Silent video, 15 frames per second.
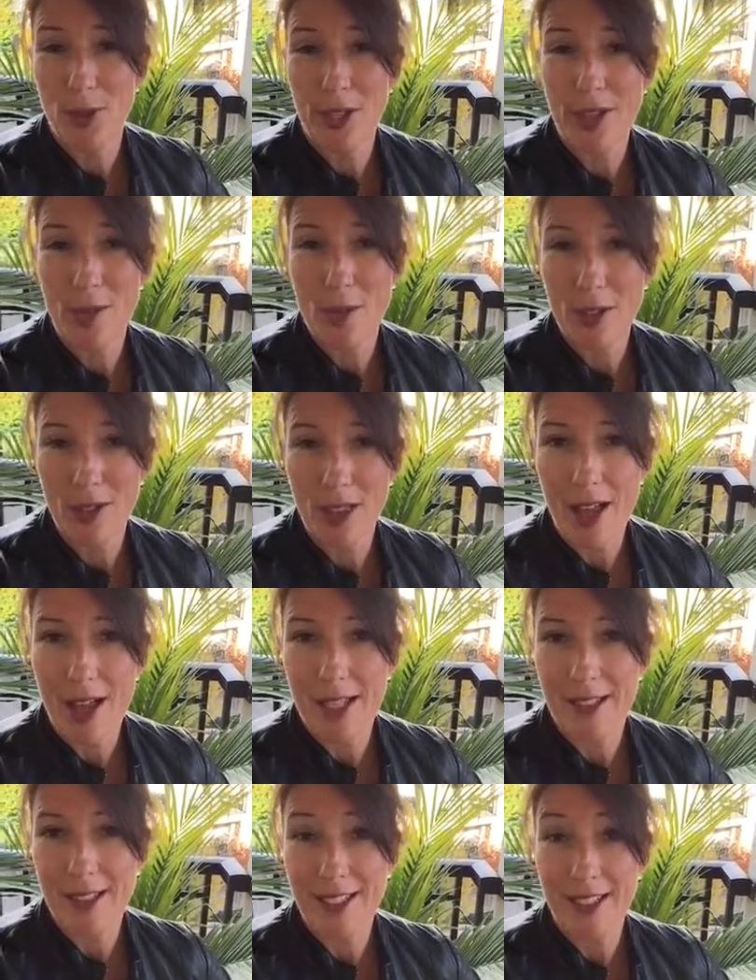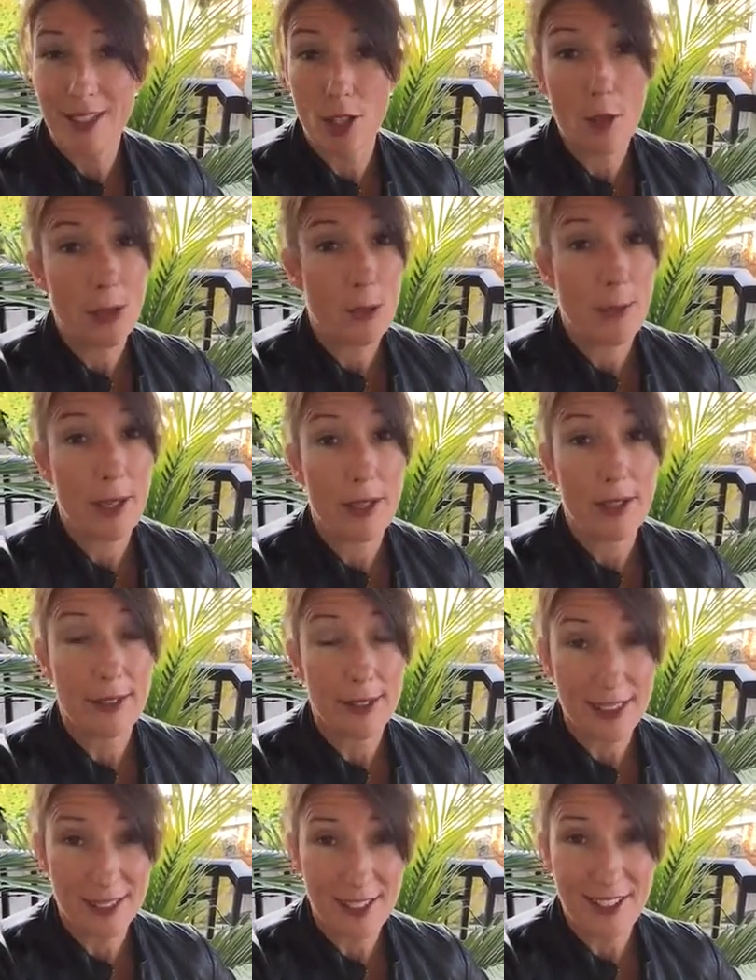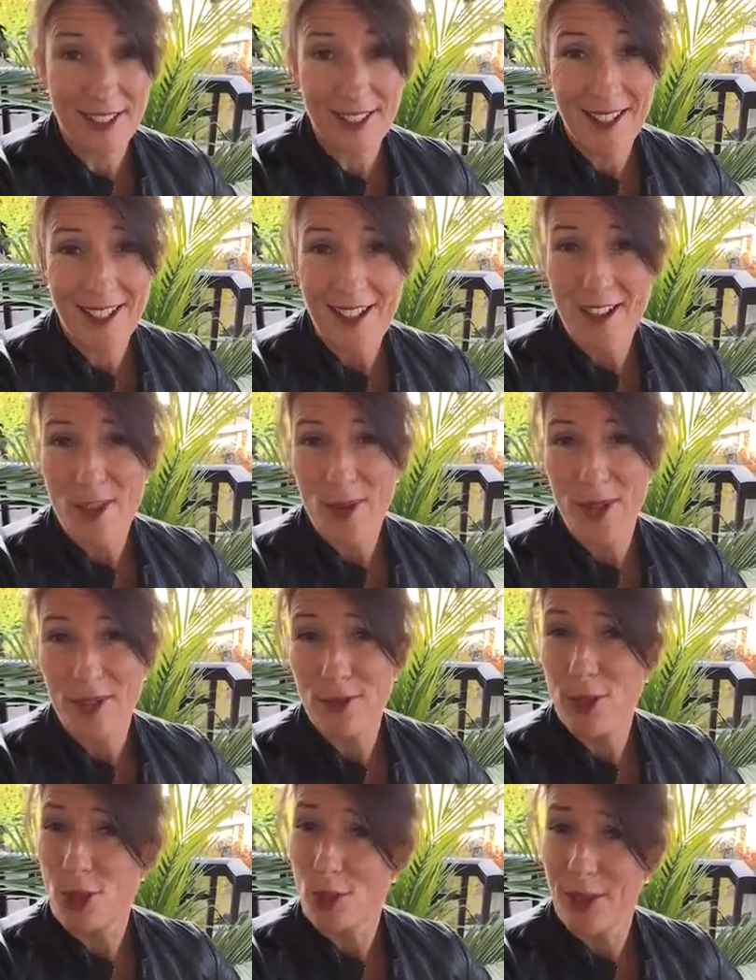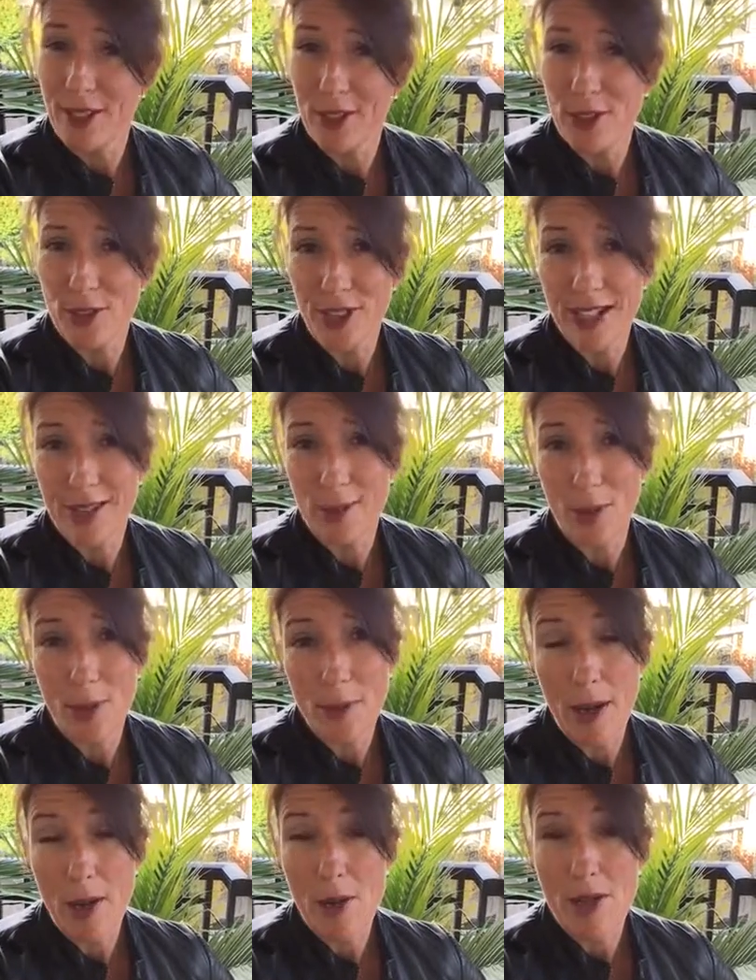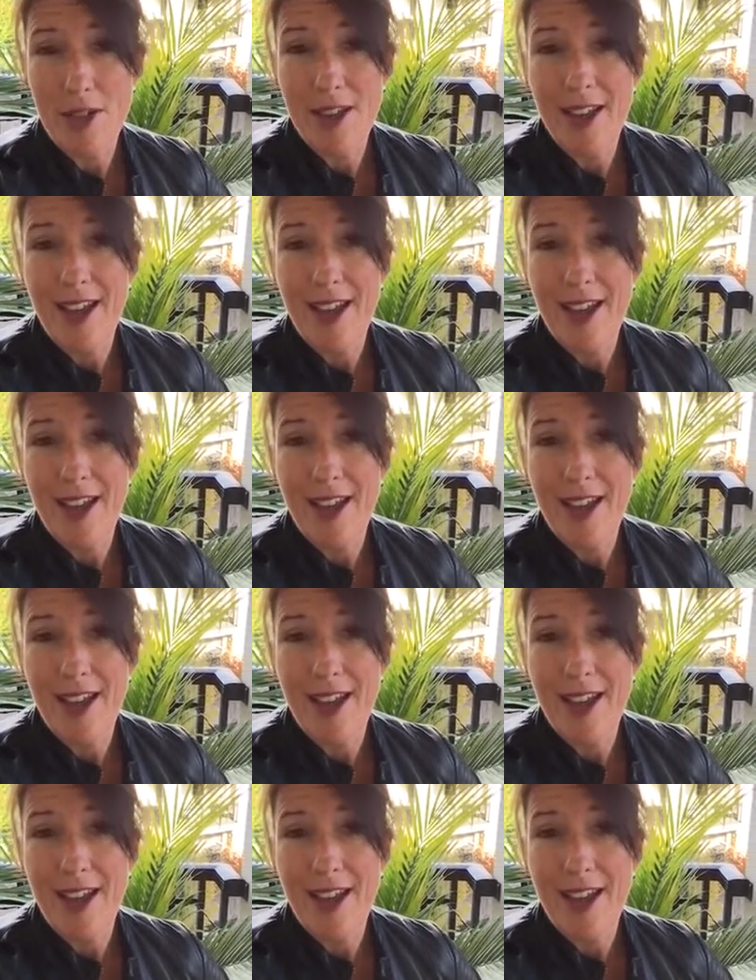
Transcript: working with clients that it's always better to listen. We have two ears, right? One mouth.